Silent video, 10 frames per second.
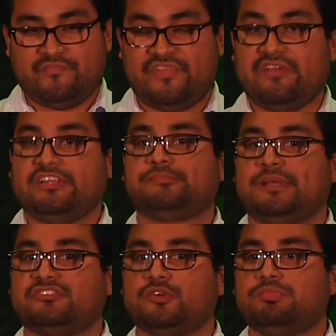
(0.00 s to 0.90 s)
Very
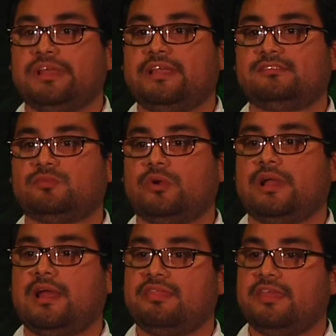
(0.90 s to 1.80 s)
special place
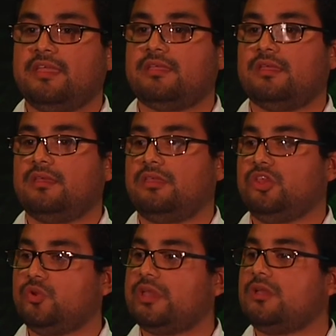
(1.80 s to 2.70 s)
where I think
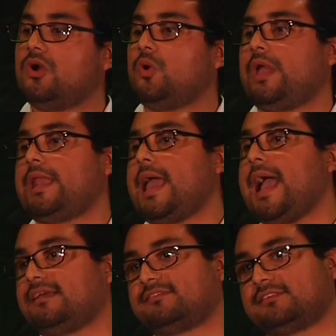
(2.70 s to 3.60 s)
you can go and
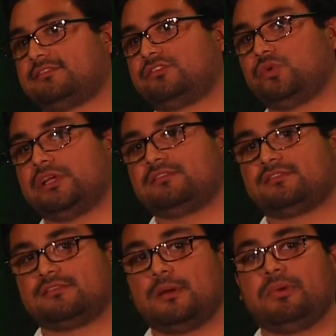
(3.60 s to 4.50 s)
ask students
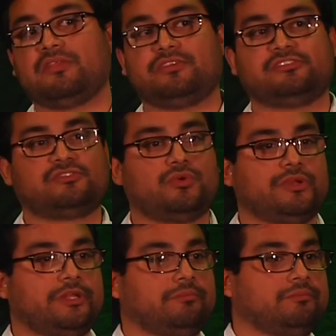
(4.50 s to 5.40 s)
about their
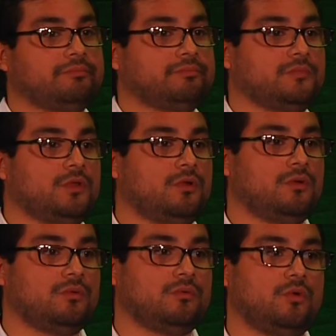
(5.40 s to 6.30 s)
story,
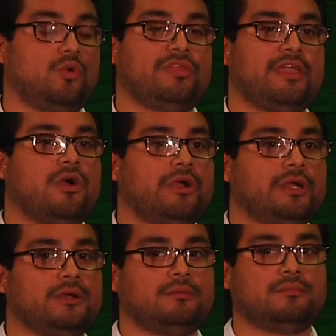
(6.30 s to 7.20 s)
who they
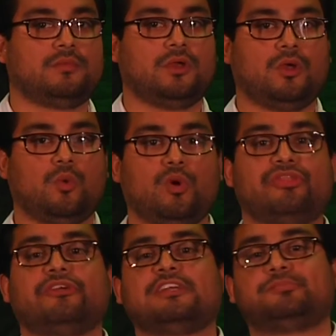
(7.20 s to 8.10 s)
are,
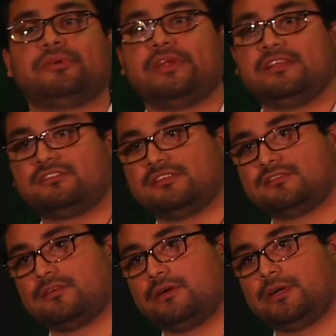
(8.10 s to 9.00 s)
what their
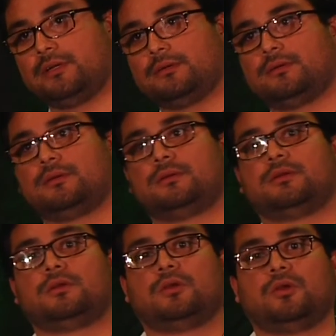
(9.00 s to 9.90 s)
aspirations are,
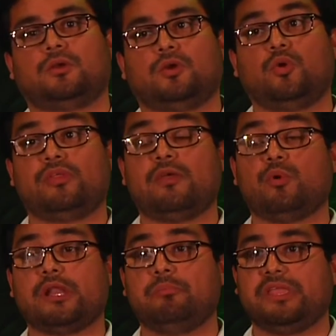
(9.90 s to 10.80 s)
who they
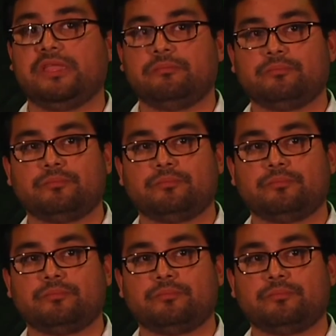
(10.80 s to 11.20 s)
want to be.